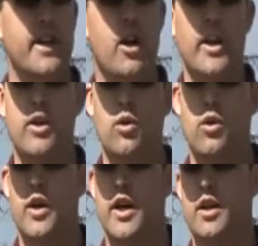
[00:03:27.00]
dairy
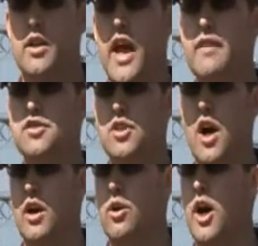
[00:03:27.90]
or
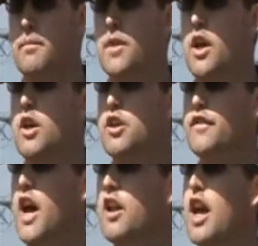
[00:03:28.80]
livestock crop.
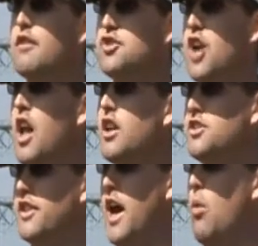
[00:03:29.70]
You've got a lot of
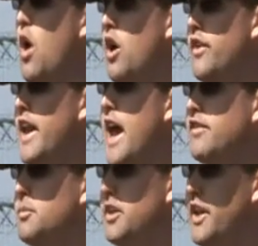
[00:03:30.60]
solids in that water that
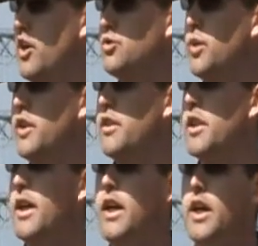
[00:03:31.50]
have to be dealt with.
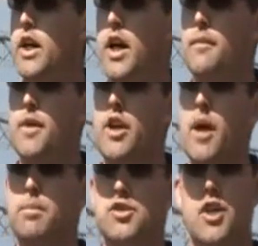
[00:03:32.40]
In a
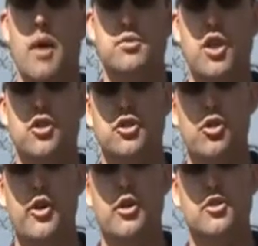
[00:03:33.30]
couple stops on the
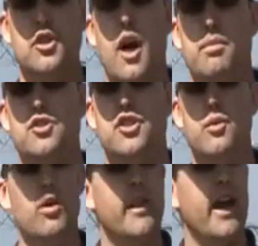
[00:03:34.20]
tour, you'll stop and
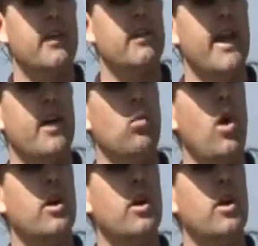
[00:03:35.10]
see where that